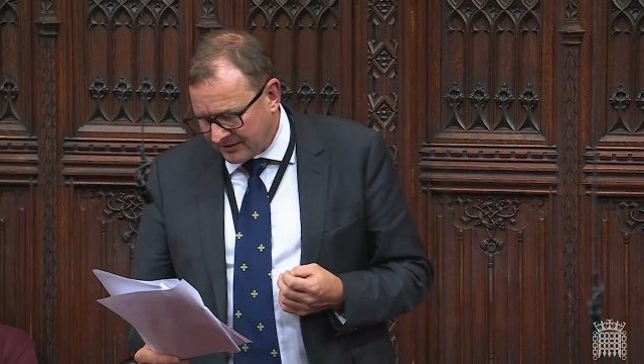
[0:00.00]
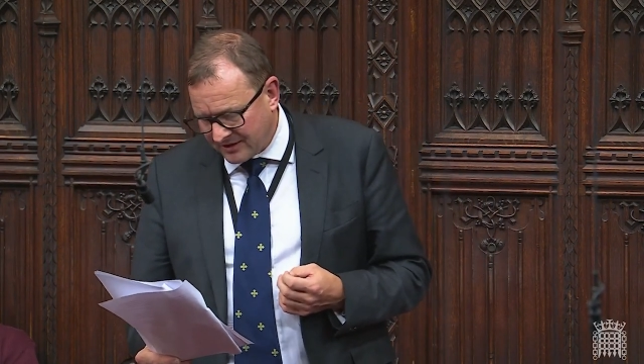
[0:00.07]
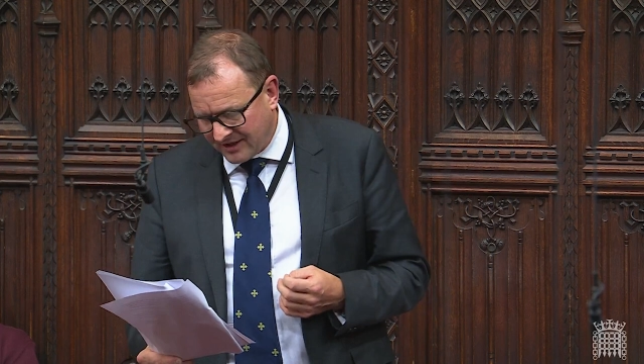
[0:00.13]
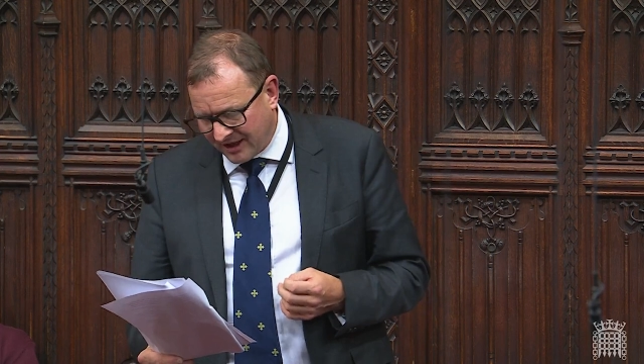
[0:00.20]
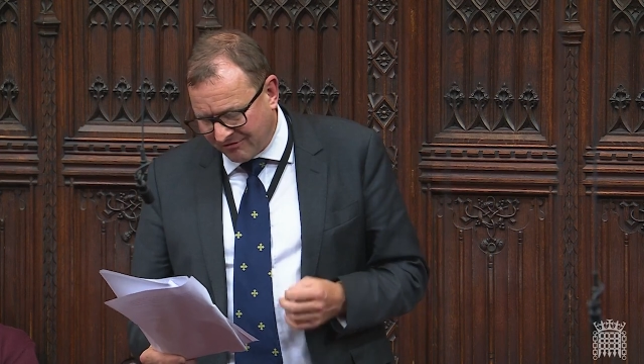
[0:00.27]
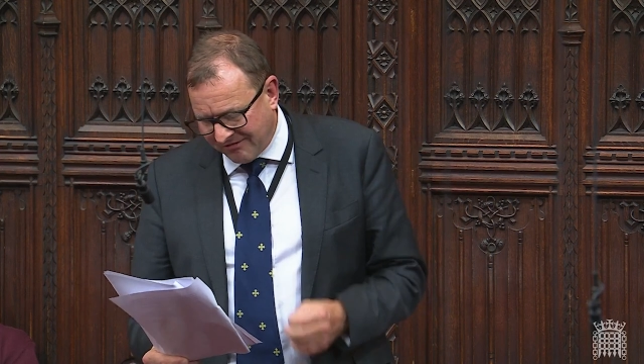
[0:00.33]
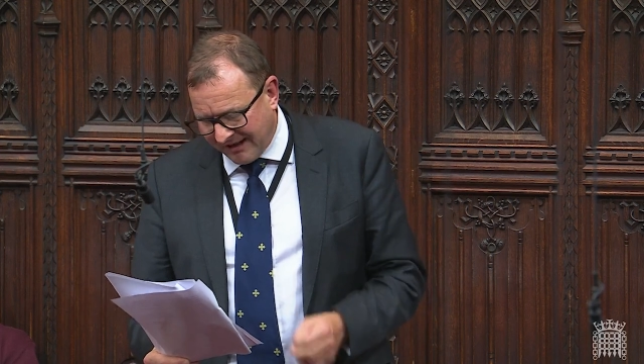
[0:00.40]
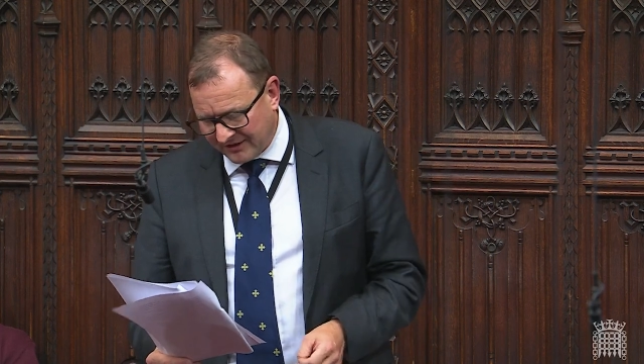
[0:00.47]

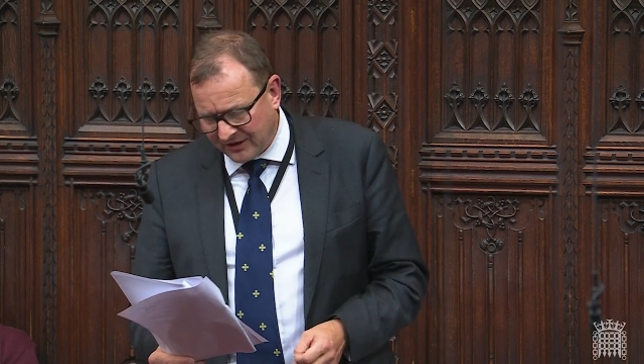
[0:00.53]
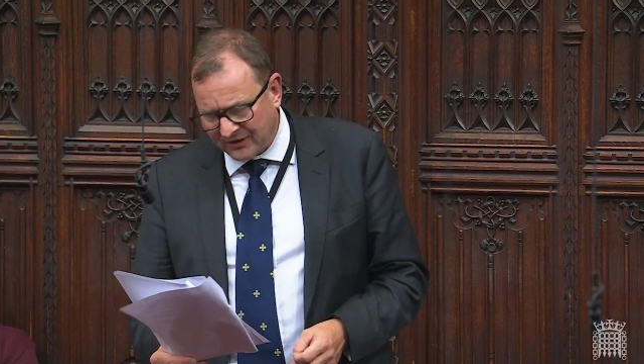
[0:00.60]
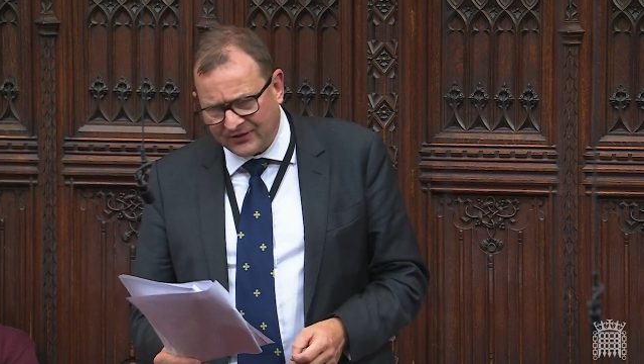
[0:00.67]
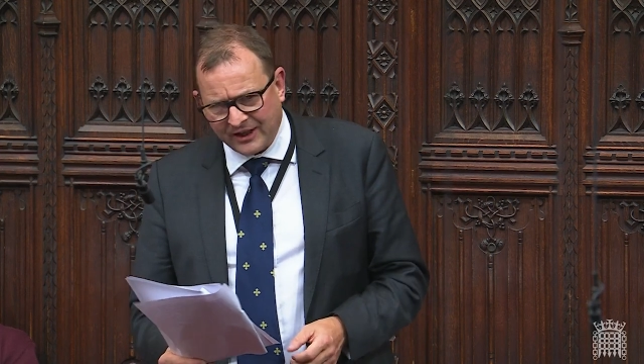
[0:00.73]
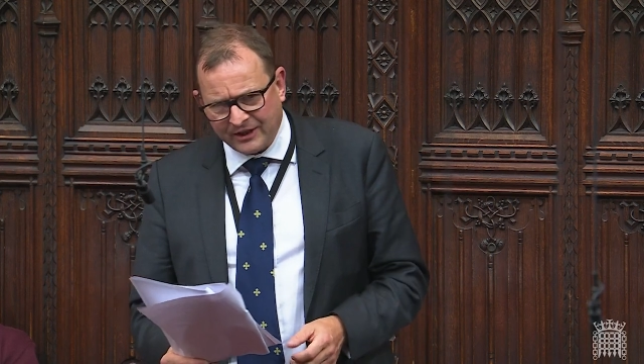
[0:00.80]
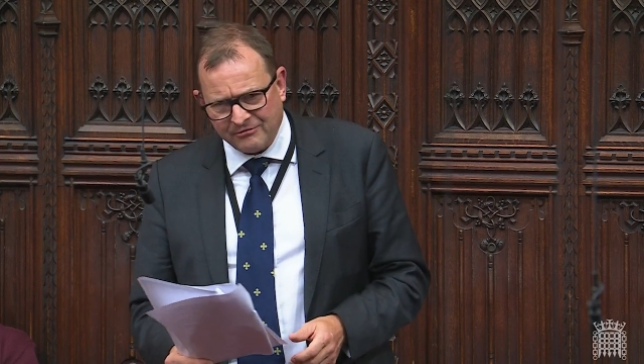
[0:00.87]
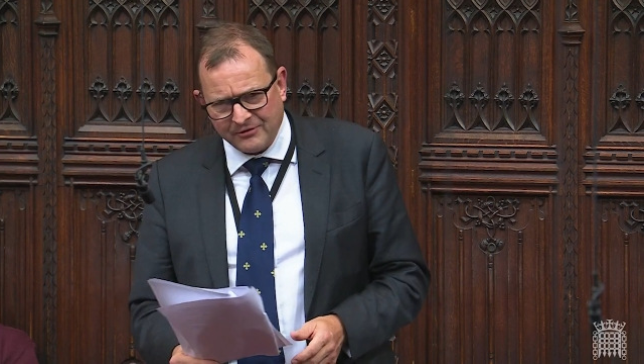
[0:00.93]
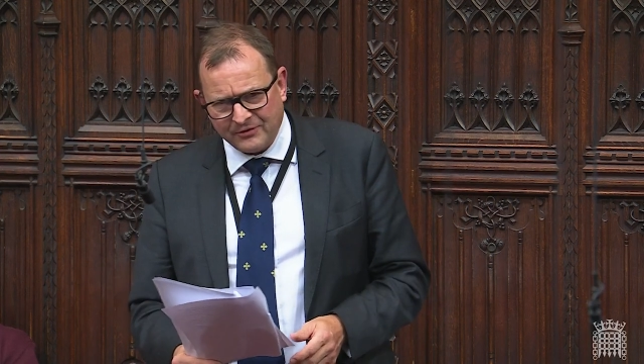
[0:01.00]
to direct the
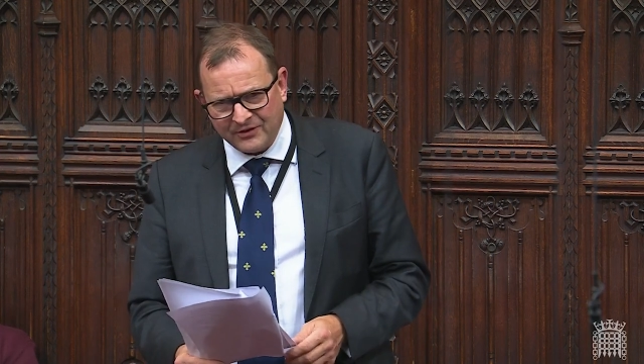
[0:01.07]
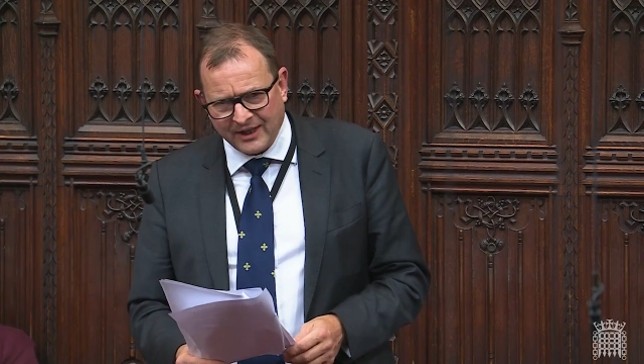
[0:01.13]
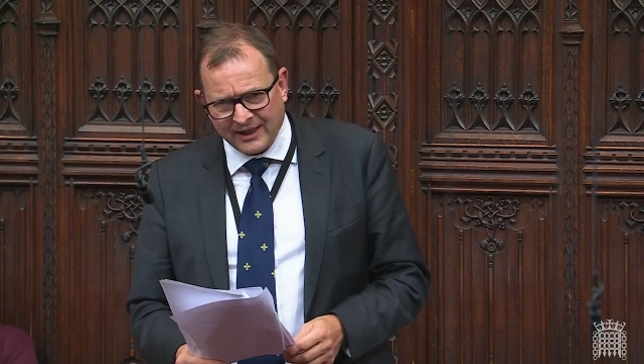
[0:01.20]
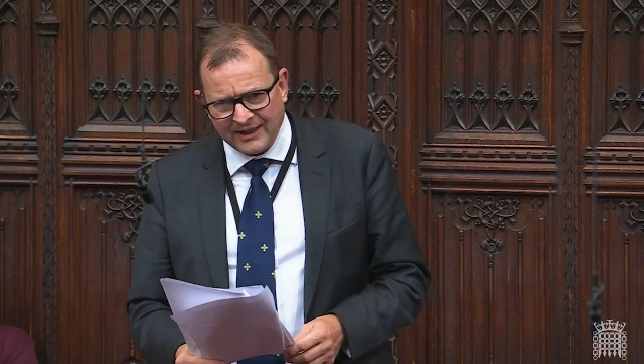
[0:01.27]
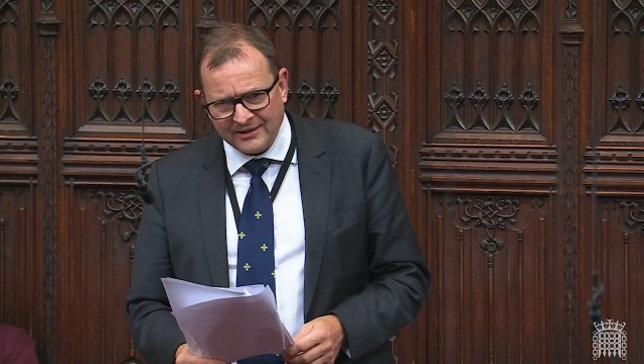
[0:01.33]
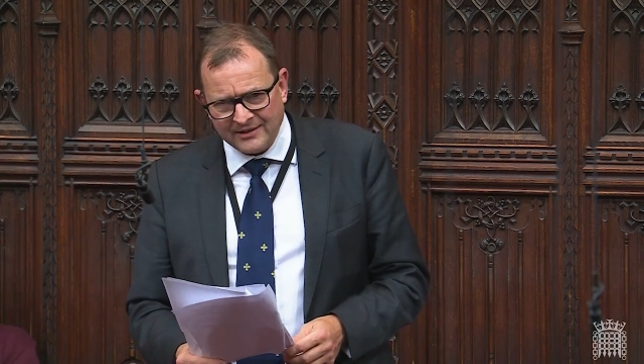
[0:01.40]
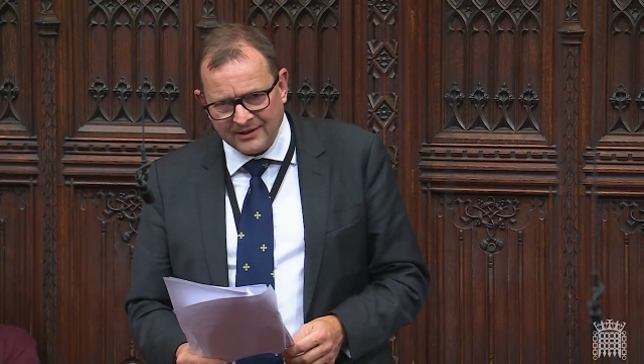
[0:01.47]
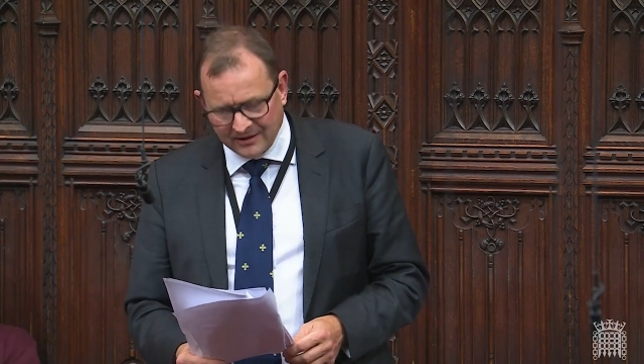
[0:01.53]
Secretary of
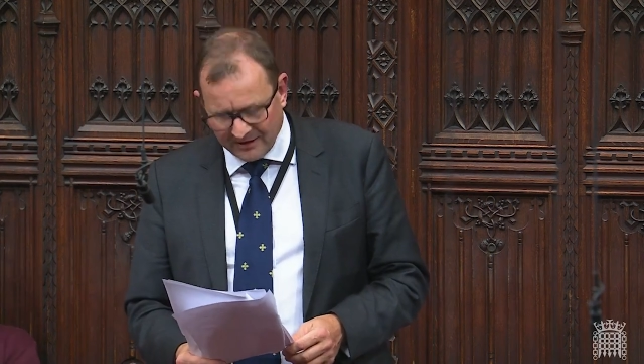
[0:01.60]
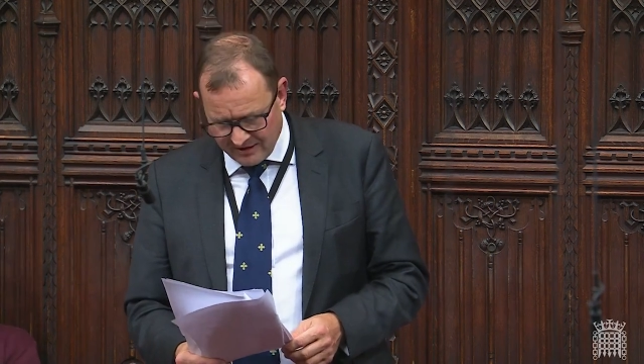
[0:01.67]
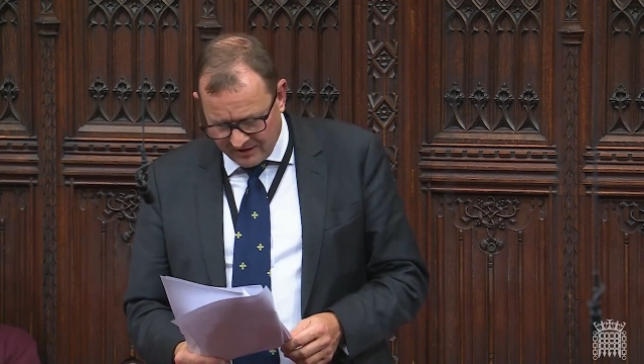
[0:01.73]
State